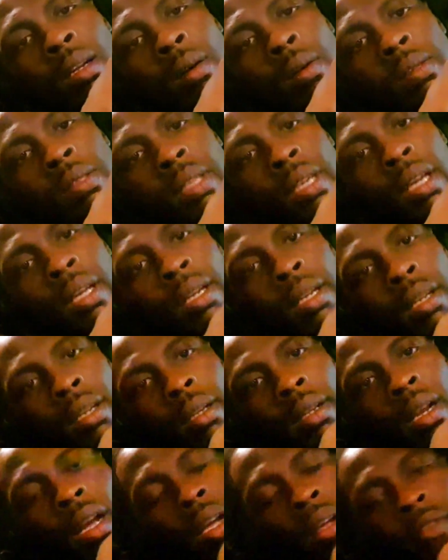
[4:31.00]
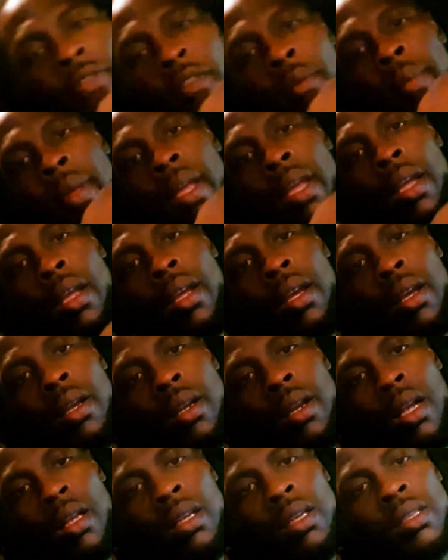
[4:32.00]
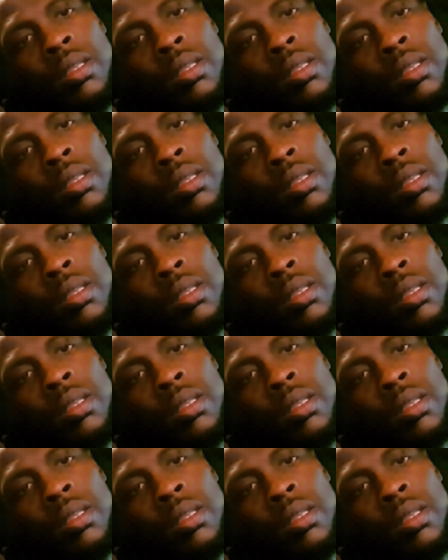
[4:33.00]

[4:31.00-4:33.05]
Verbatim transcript: now, seeing. That for me, that